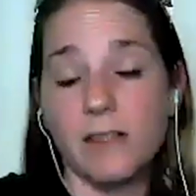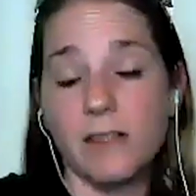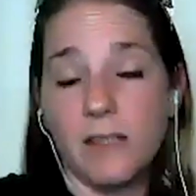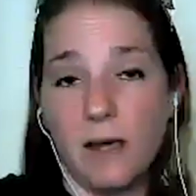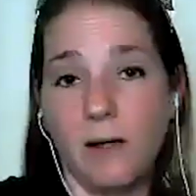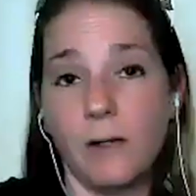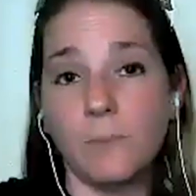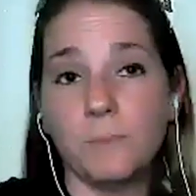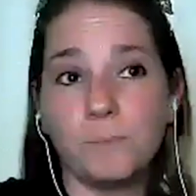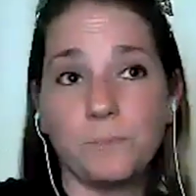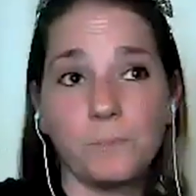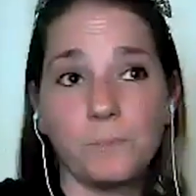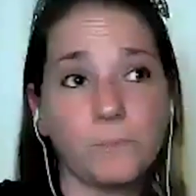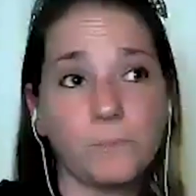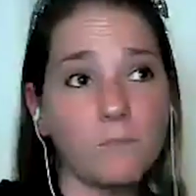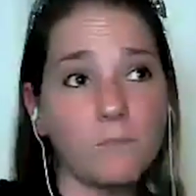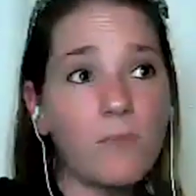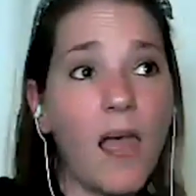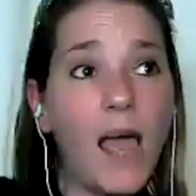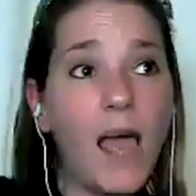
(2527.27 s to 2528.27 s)
So
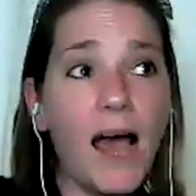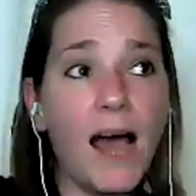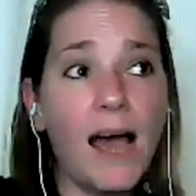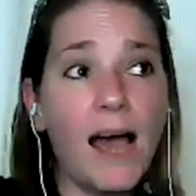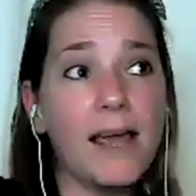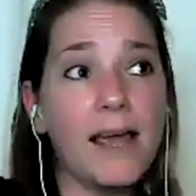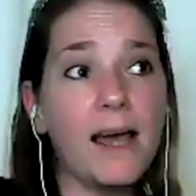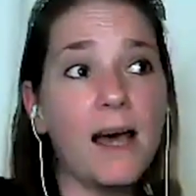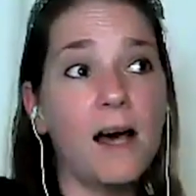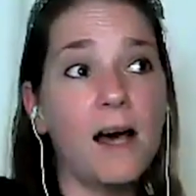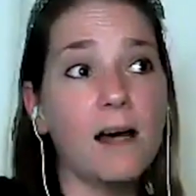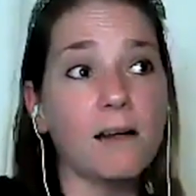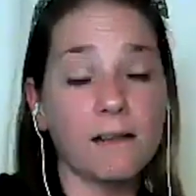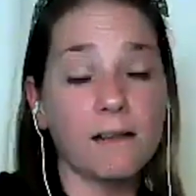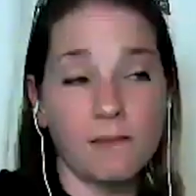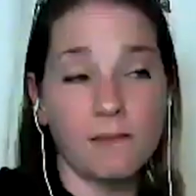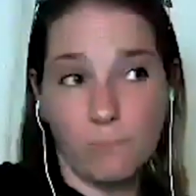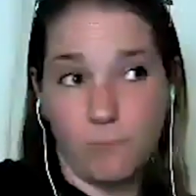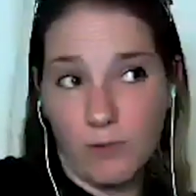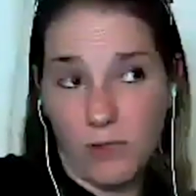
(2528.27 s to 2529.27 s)
I uh,
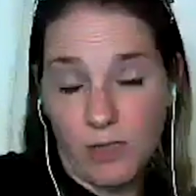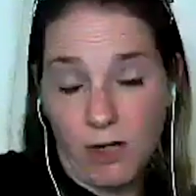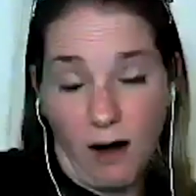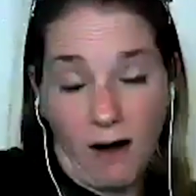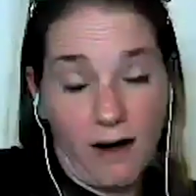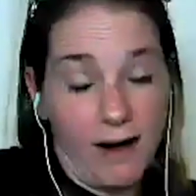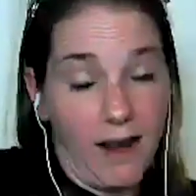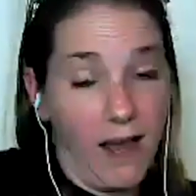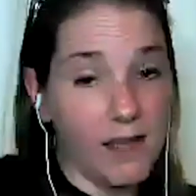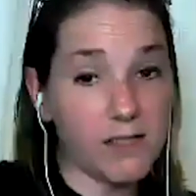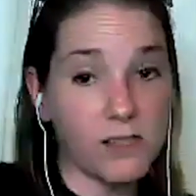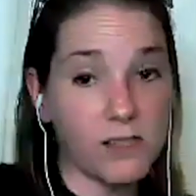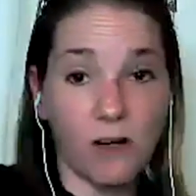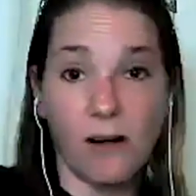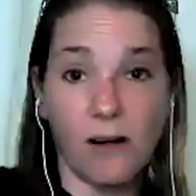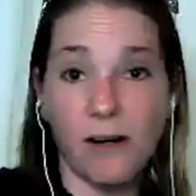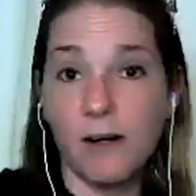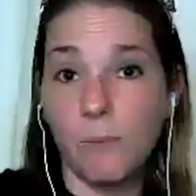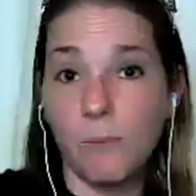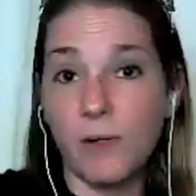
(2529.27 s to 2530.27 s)
start got
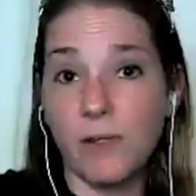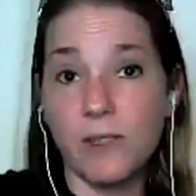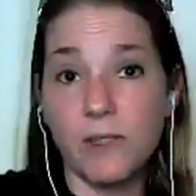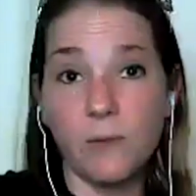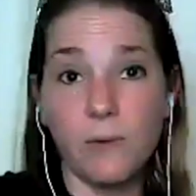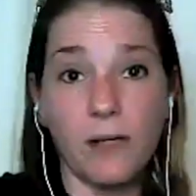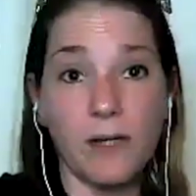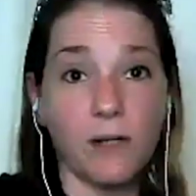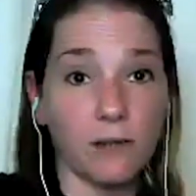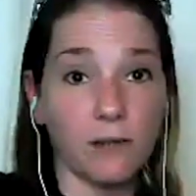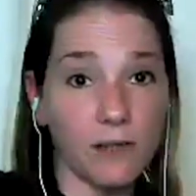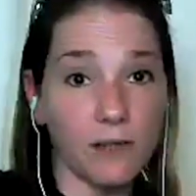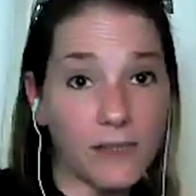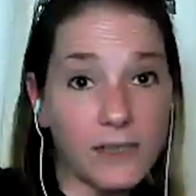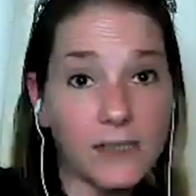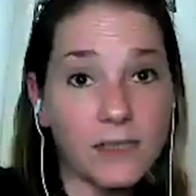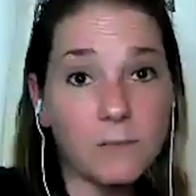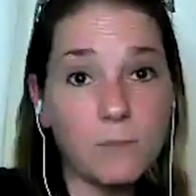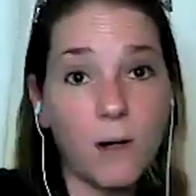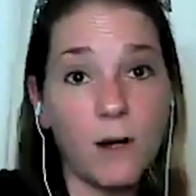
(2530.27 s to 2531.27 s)
started with doing your
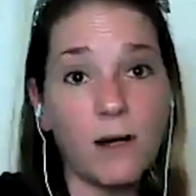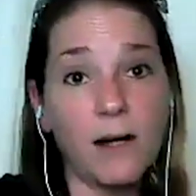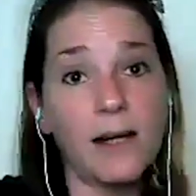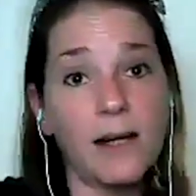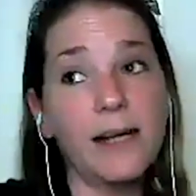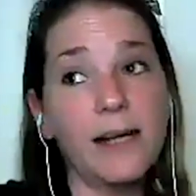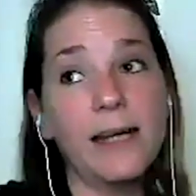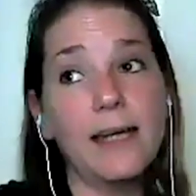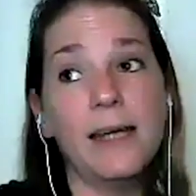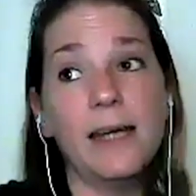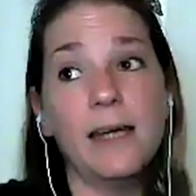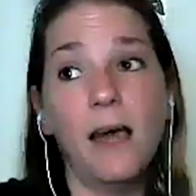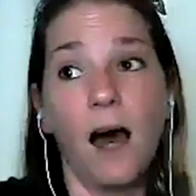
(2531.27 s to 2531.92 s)
LinkedIn marketing.